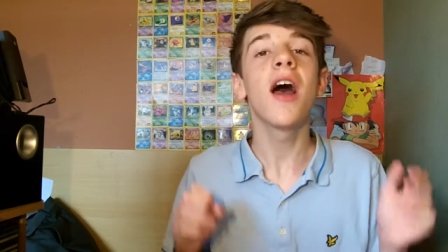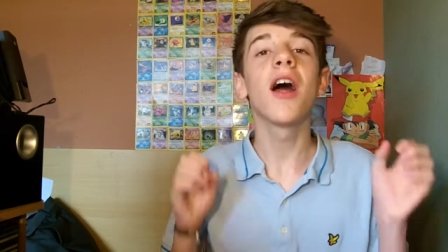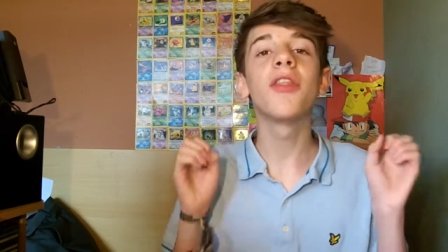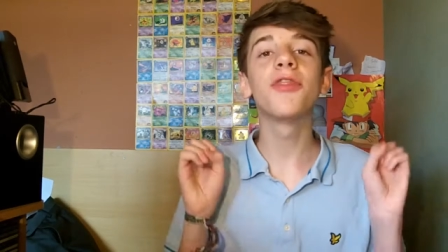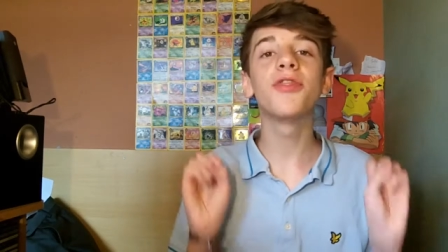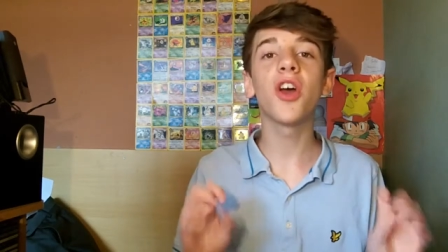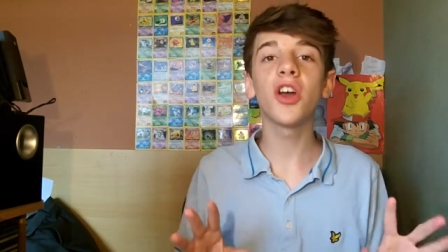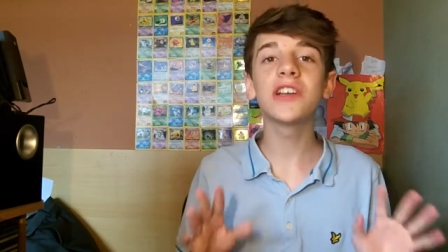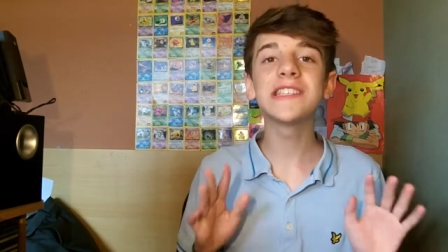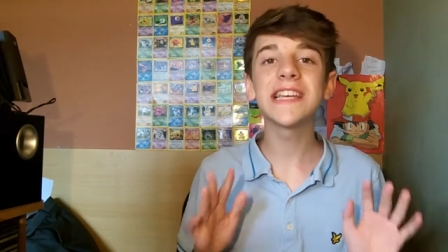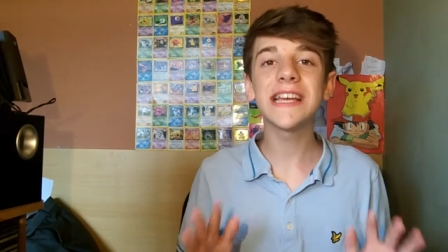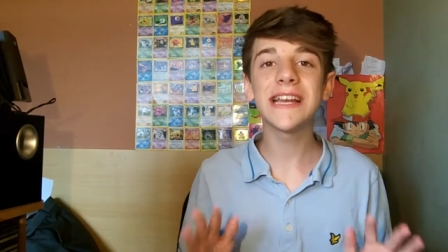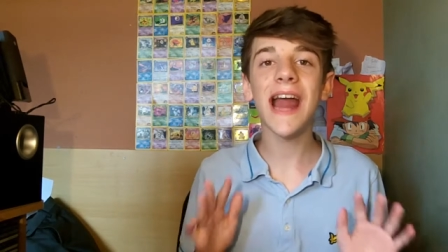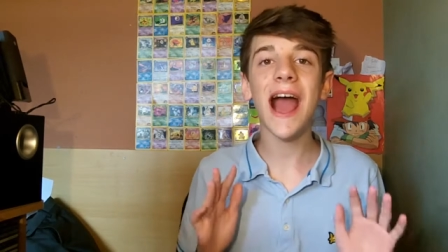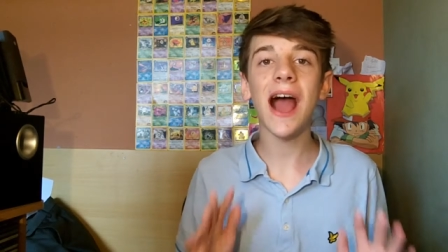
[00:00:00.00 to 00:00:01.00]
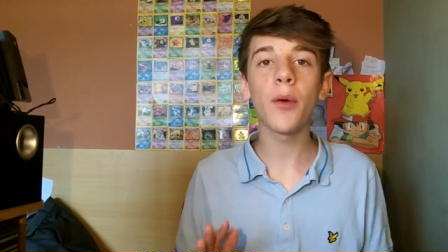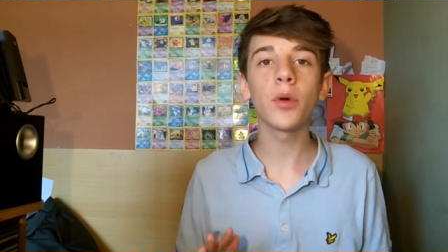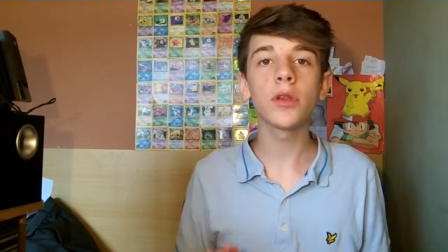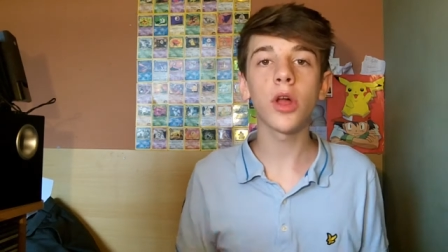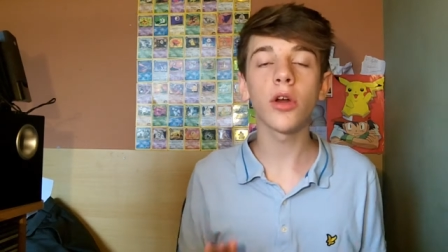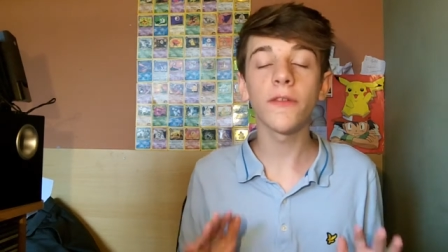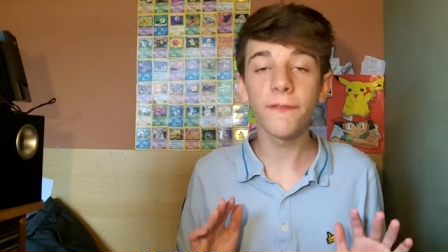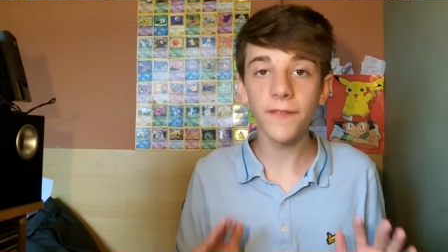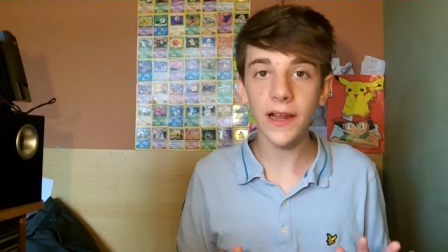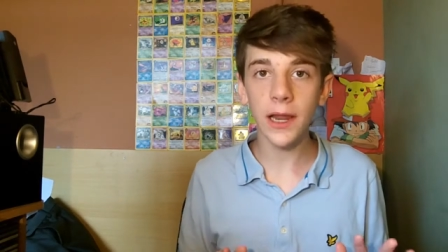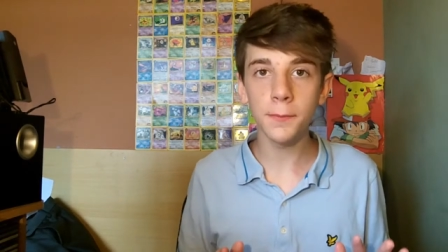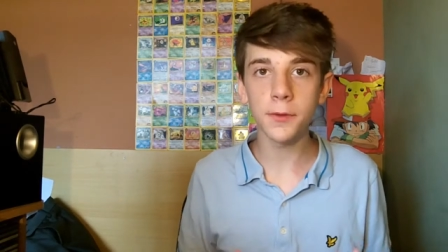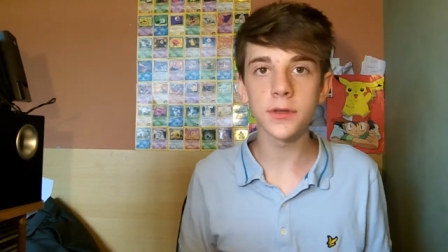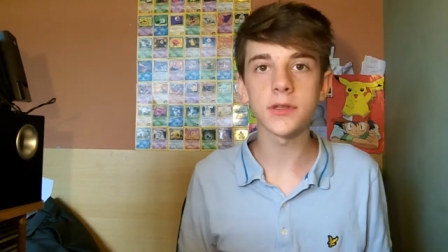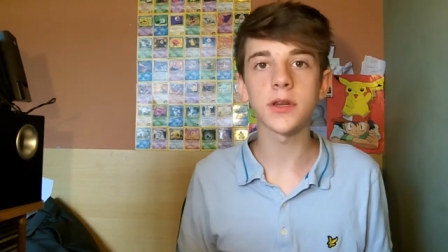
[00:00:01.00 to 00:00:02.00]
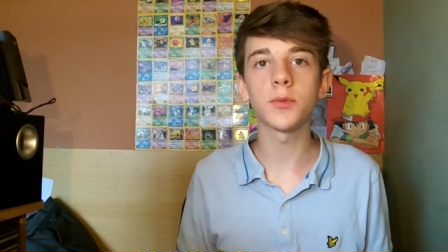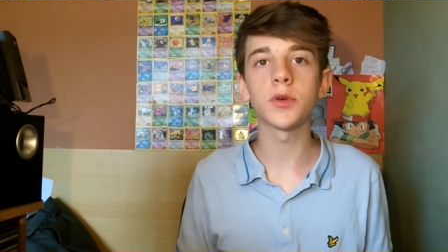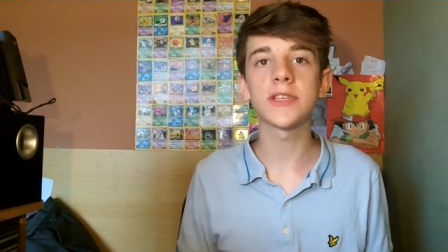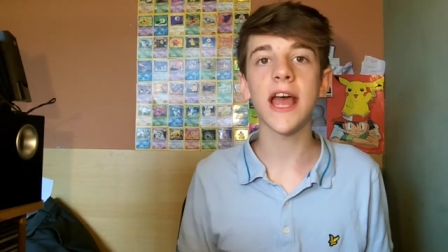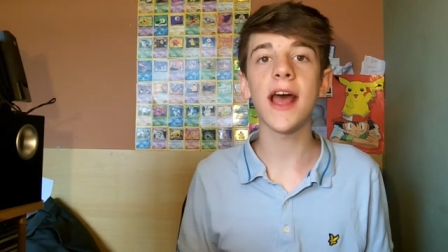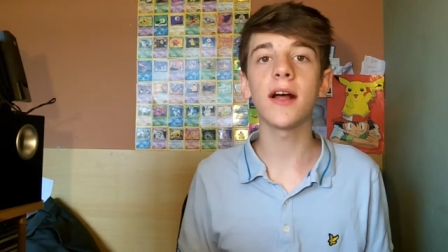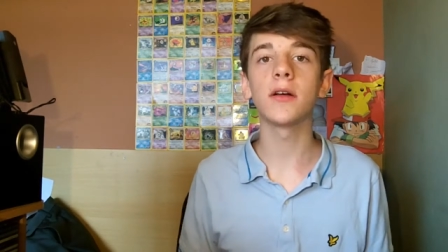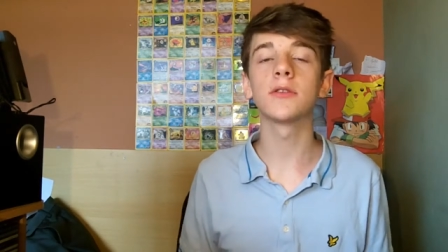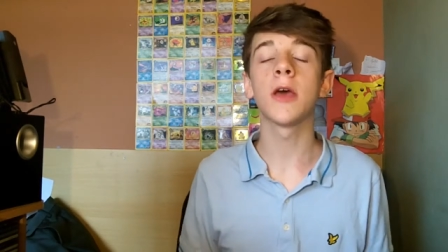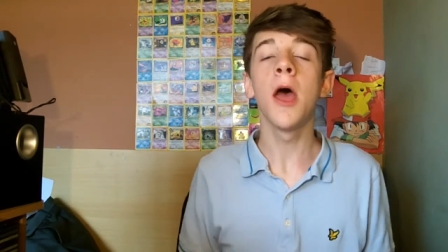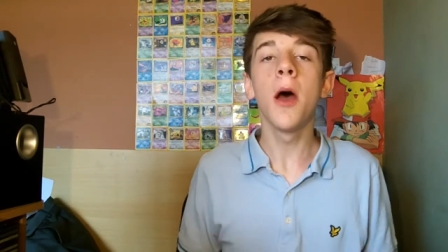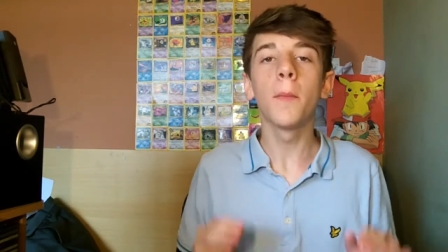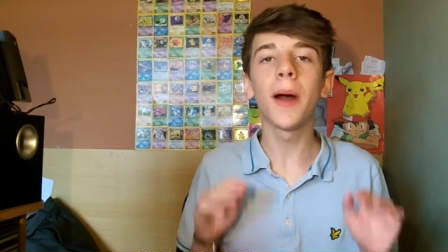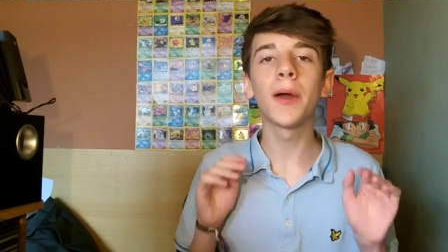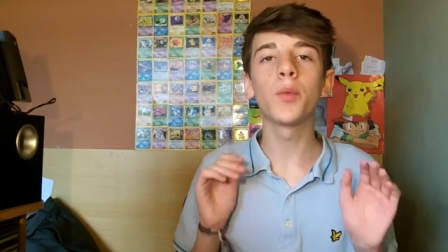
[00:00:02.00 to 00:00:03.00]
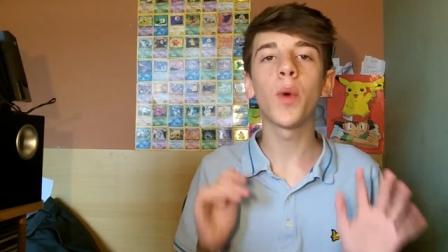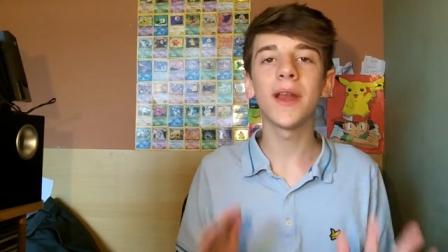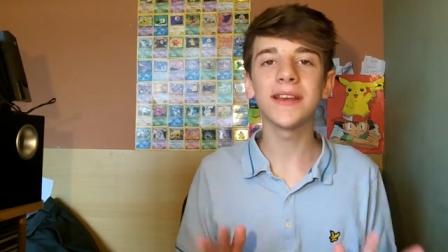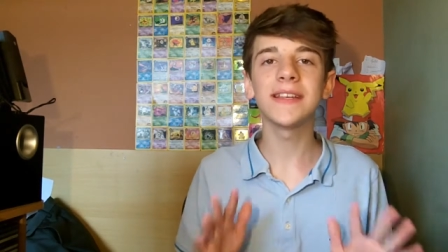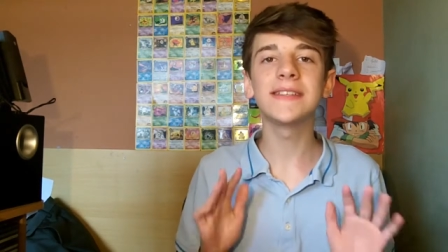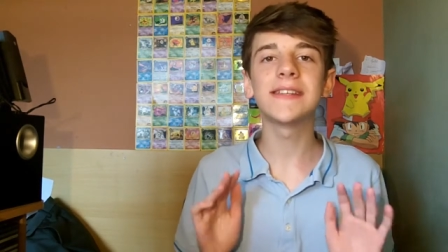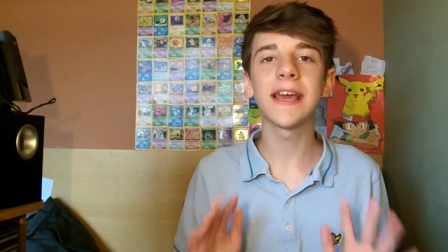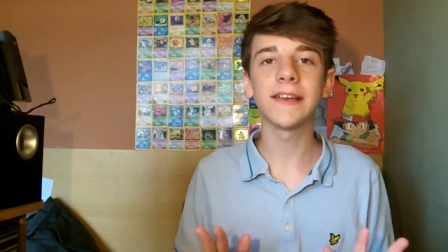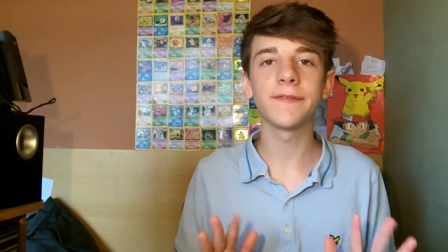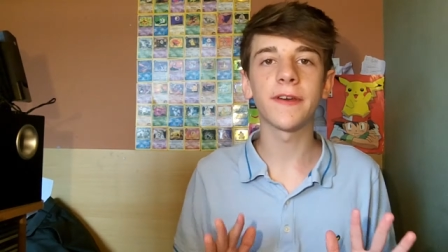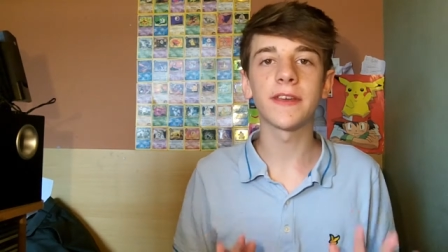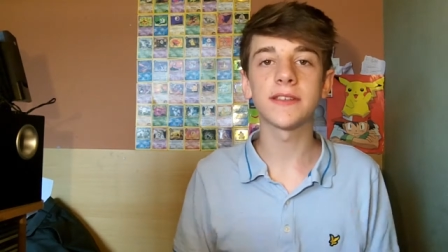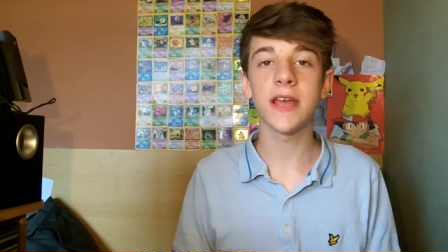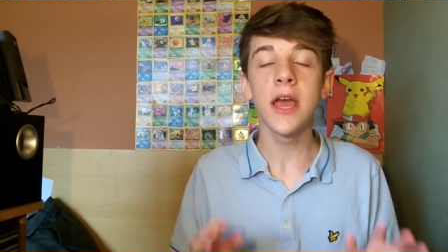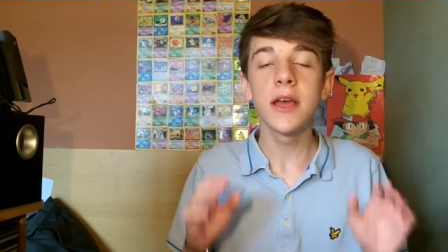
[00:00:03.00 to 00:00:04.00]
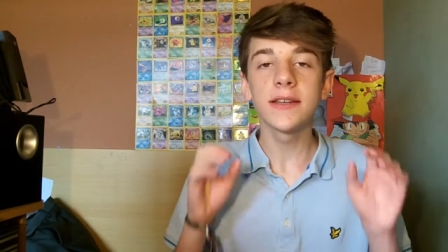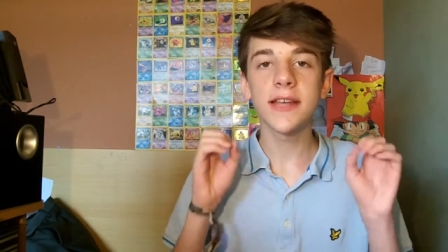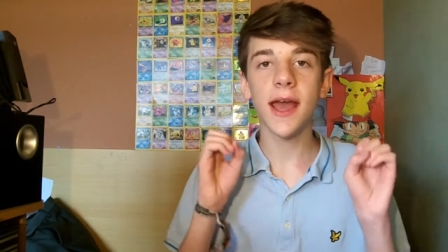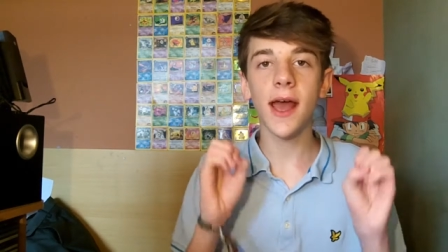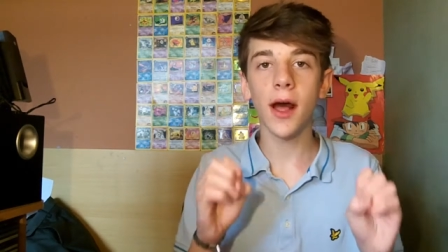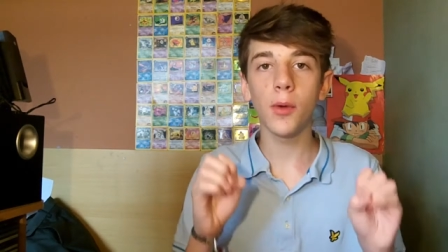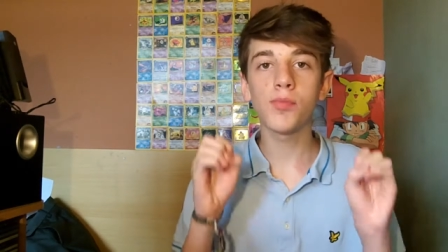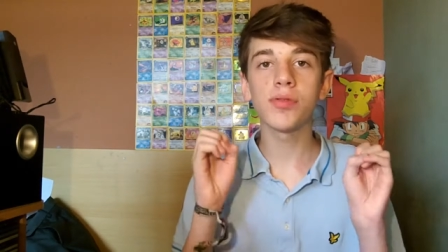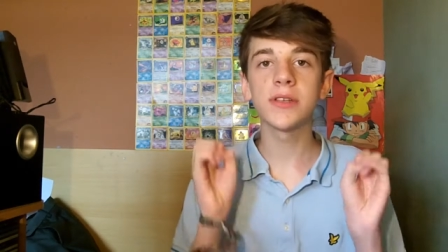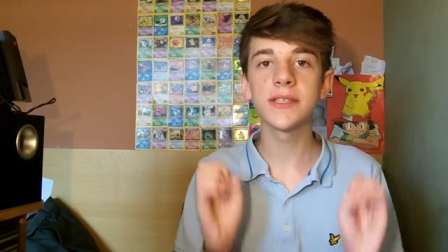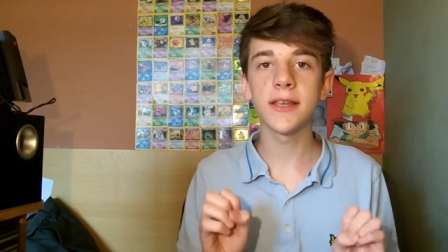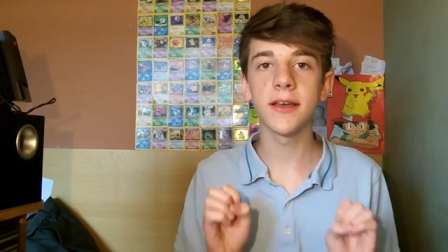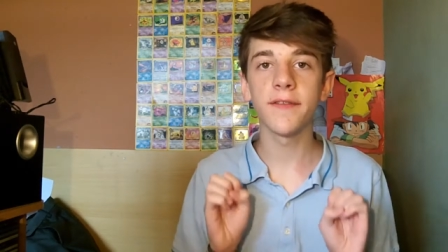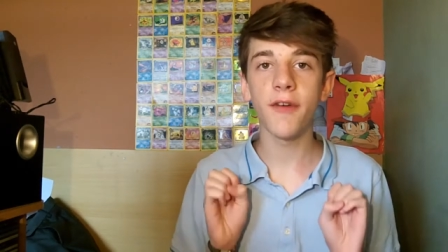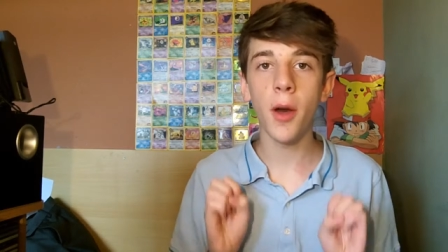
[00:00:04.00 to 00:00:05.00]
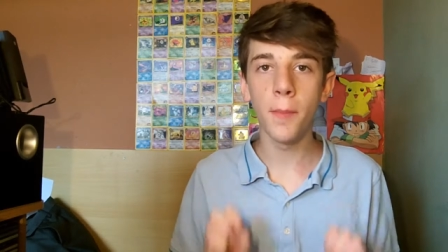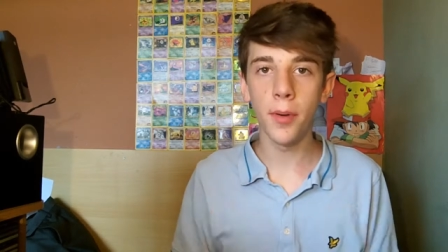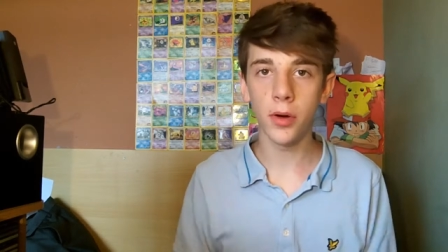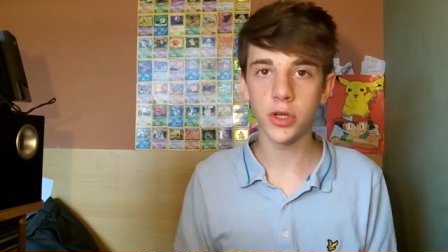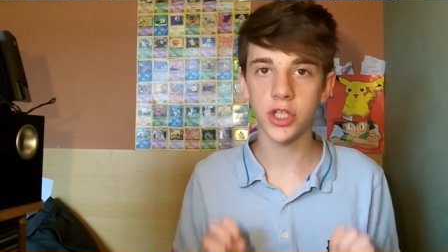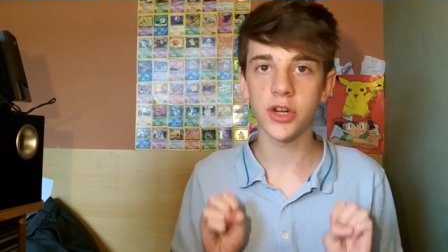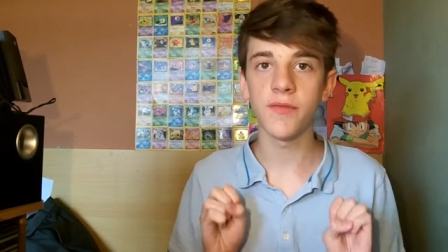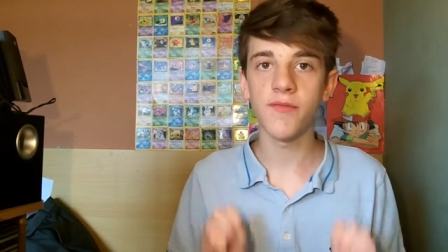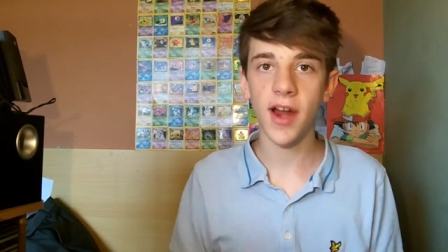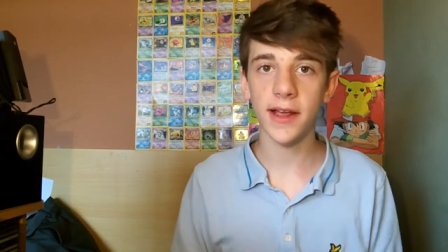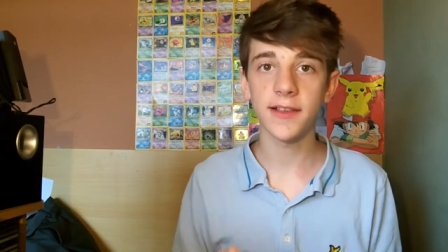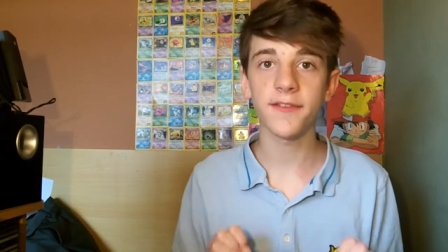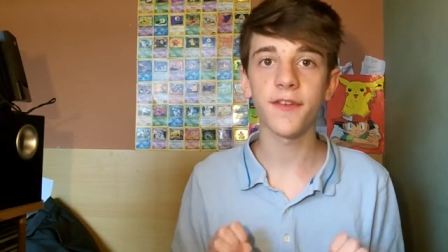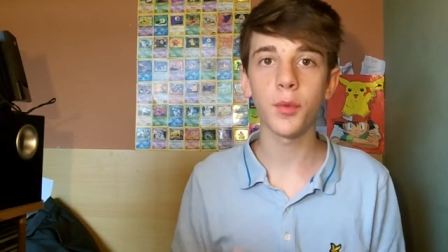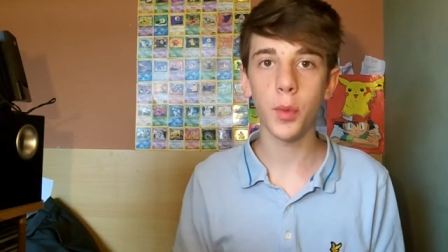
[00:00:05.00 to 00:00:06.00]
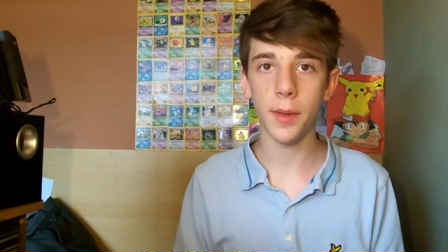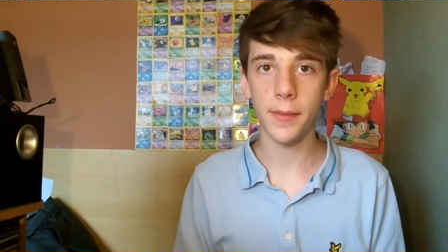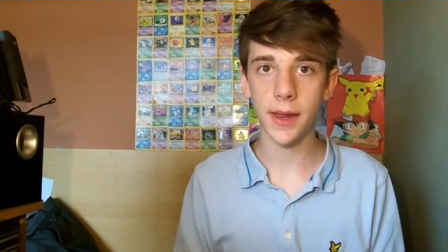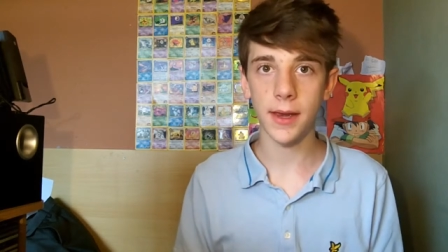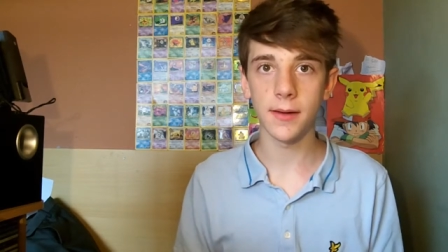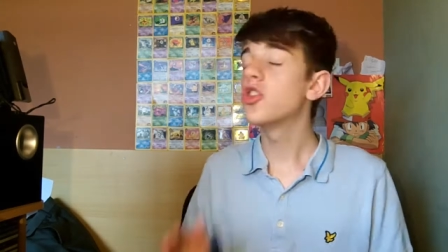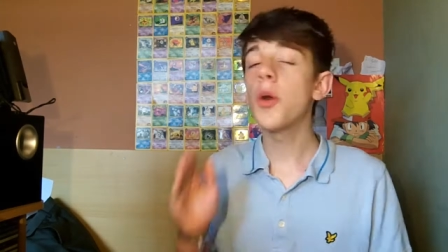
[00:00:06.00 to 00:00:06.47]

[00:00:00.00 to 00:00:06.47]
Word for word: a 13 hour long filibuster was held by Wendy Davis to help preserve abortion rights for women.